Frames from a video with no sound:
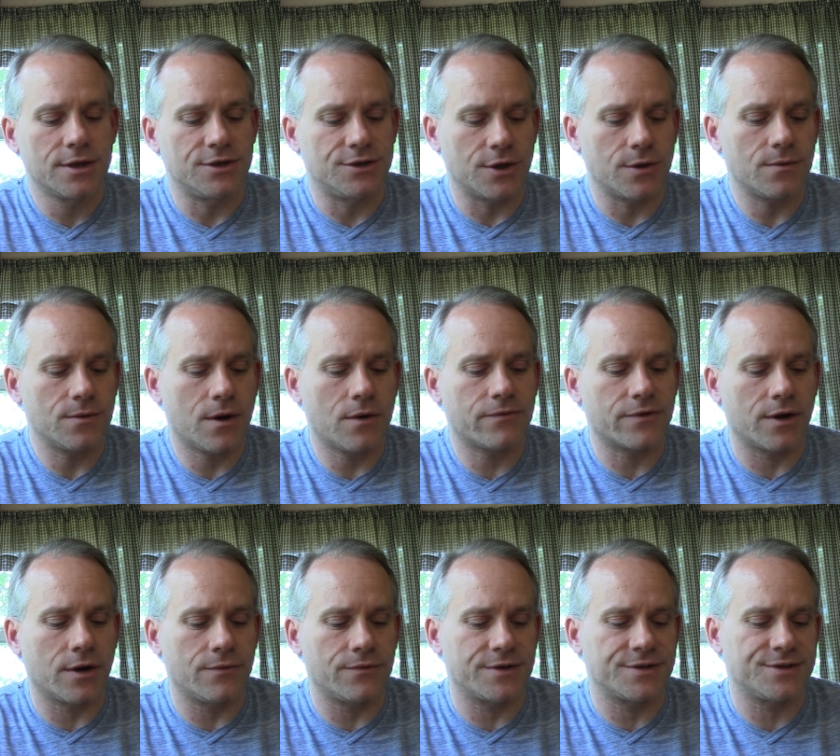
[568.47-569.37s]
Don't
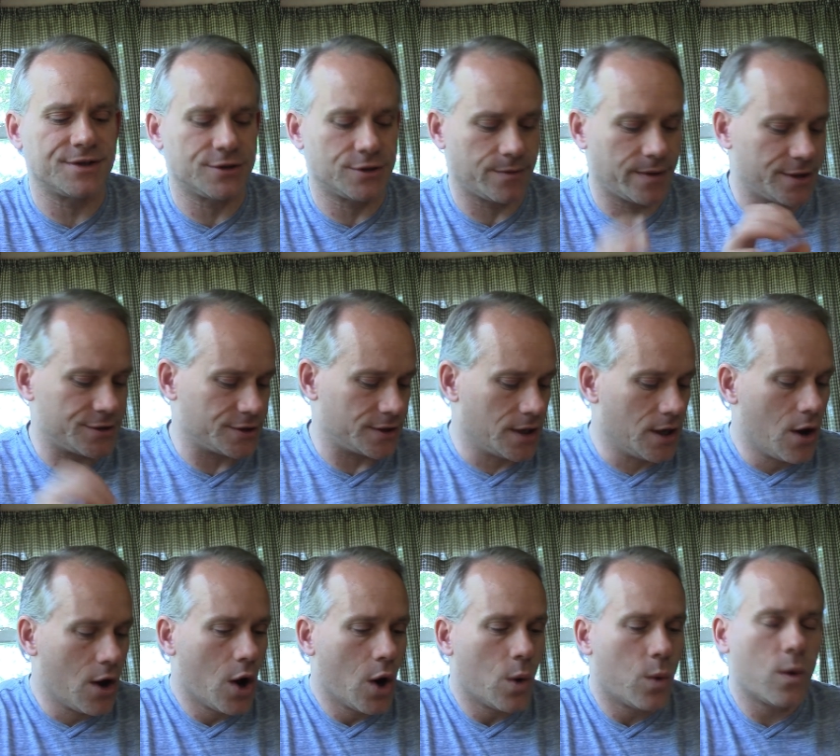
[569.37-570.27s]
overown the situation.
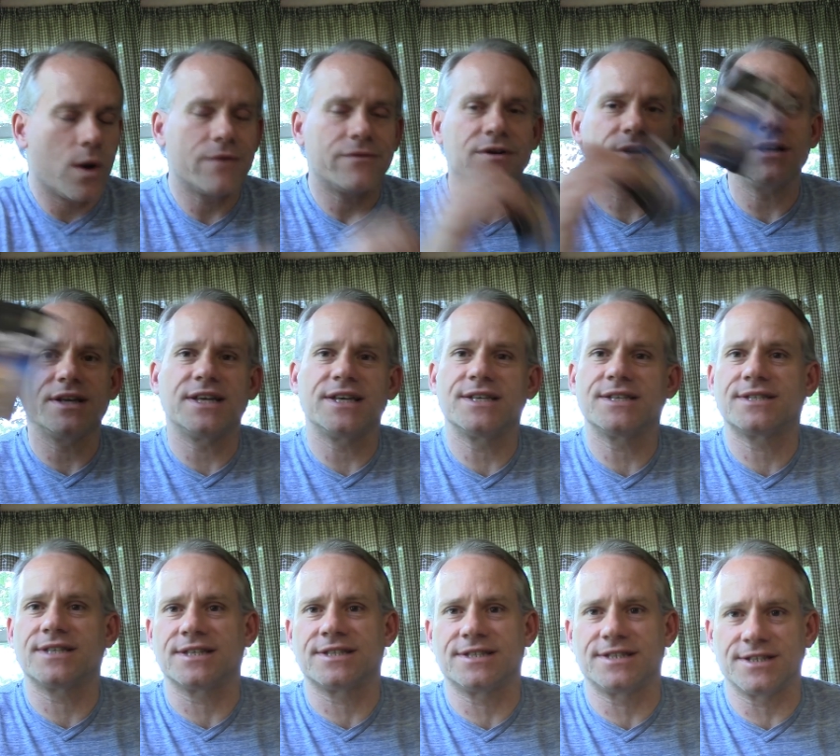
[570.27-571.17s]
Whoever it is
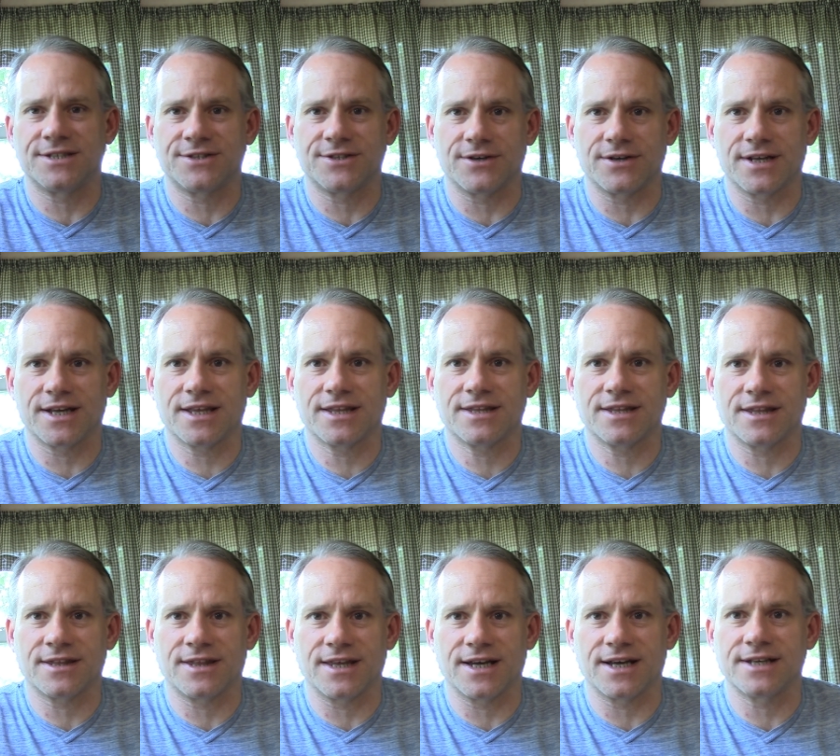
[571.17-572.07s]
that's discerning
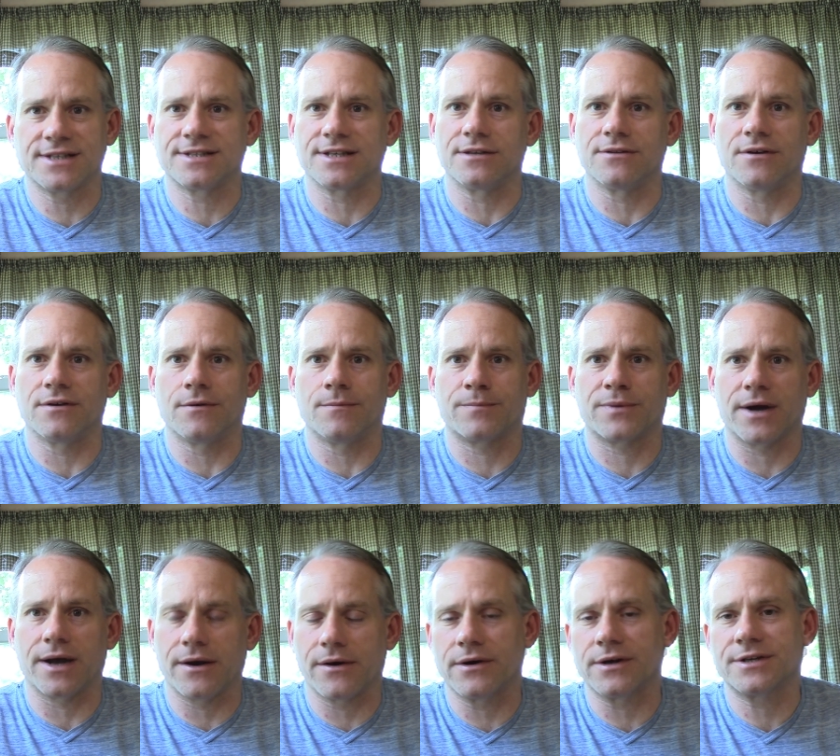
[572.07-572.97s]
things and
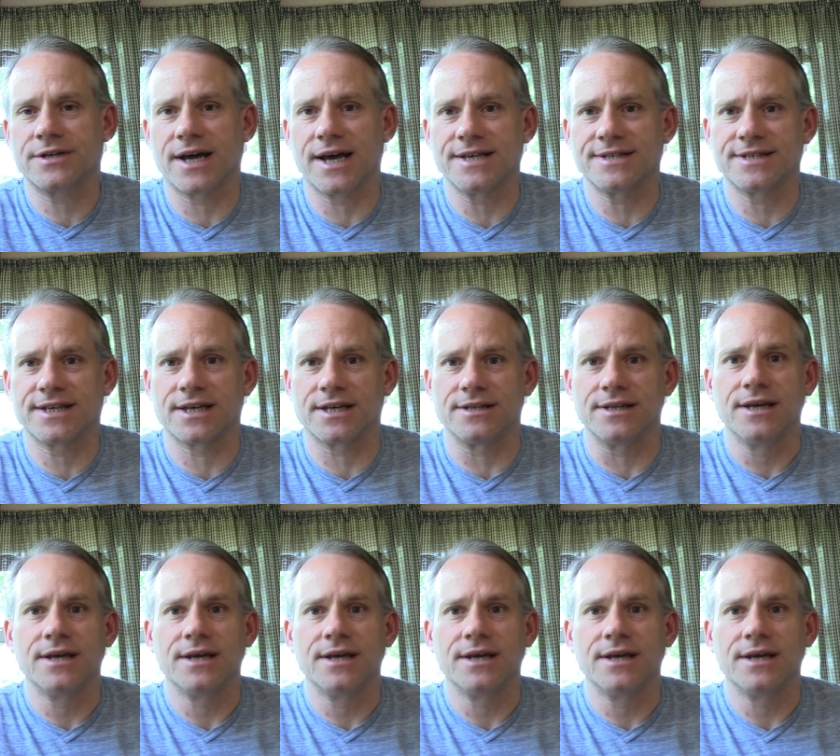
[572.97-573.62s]
prioritizing and